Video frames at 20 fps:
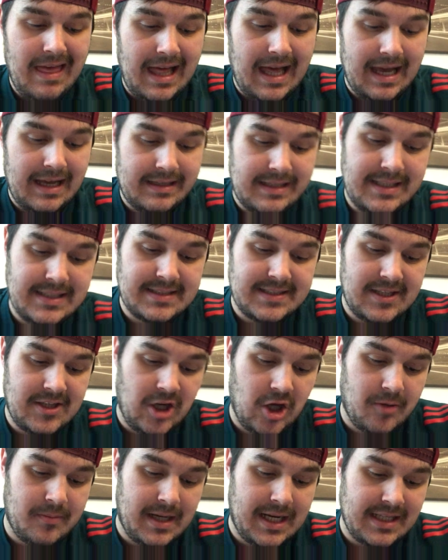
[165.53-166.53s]
Uh, Kingsley
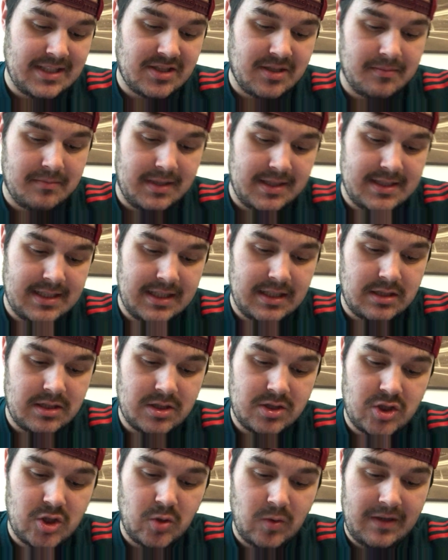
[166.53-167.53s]
Coman has committed
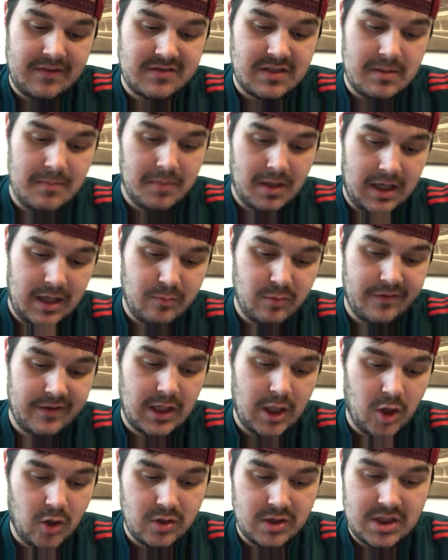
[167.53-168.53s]
to F C Bayern with
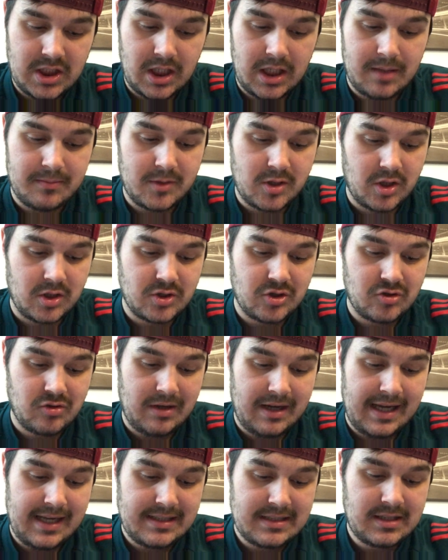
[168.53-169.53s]
a long-term
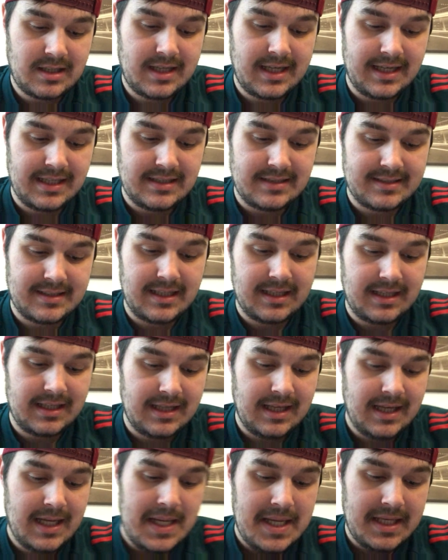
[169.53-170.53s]
contract.
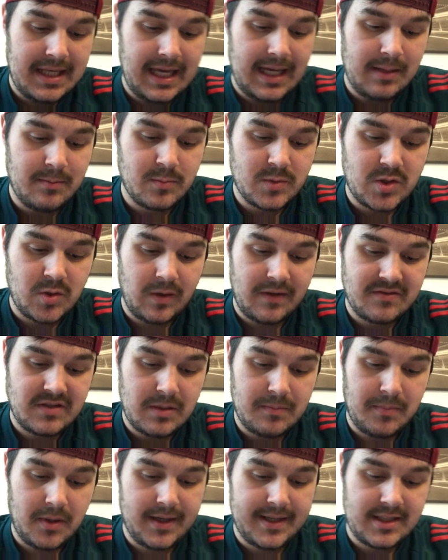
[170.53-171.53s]
Kingsley came to F
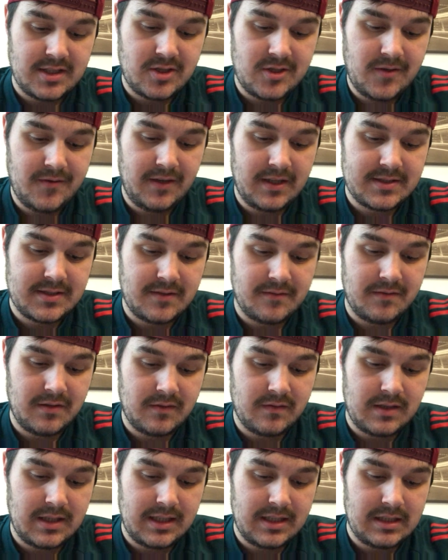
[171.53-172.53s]
C Bayern in two thousand
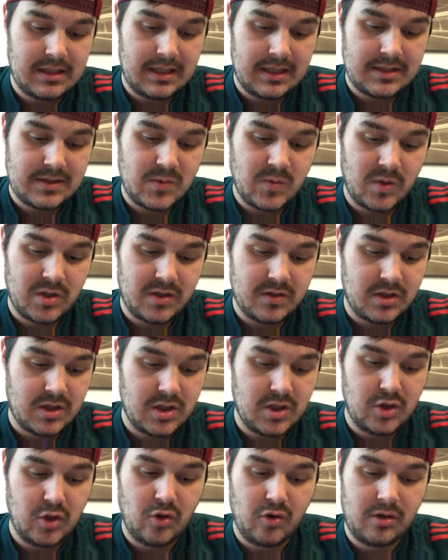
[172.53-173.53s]
fifteen as one of
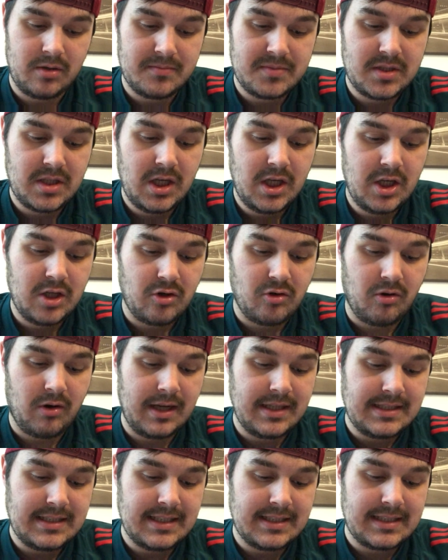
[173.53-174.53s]
Europe's
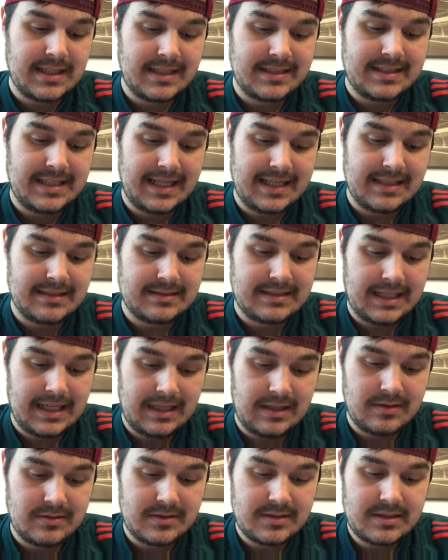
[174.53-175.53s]
greatest attacking
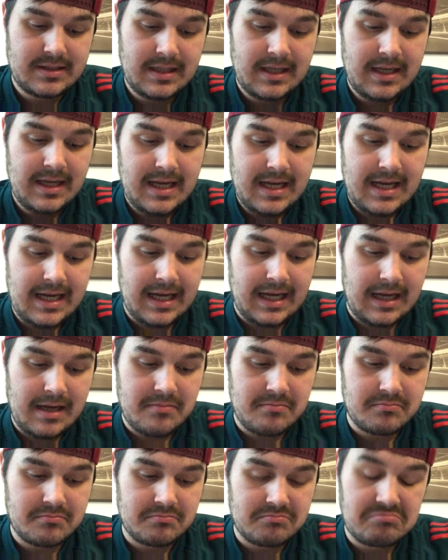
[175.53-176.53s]
talents."
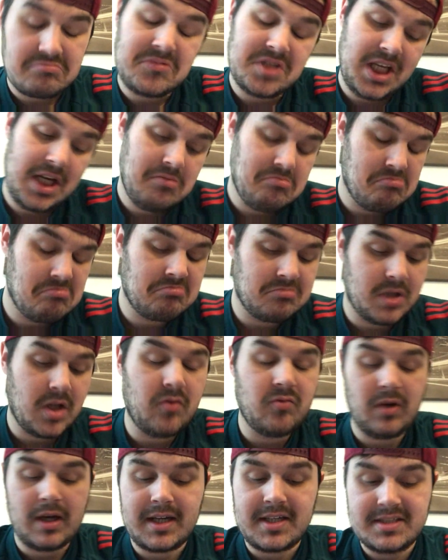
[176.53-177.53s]
Um, yeah,
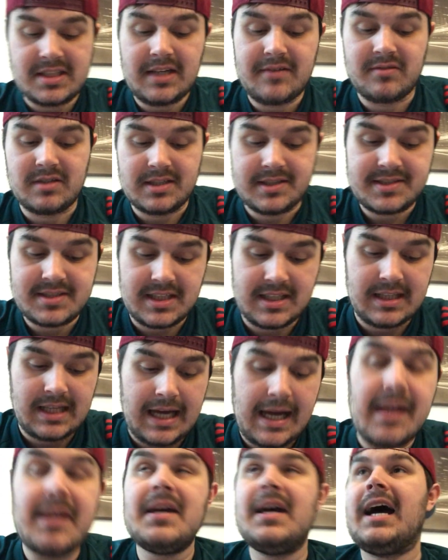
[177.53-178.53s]
no, I could definitely see
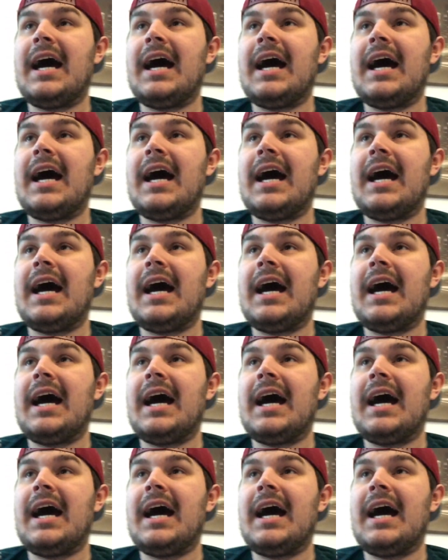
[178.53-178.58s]
that.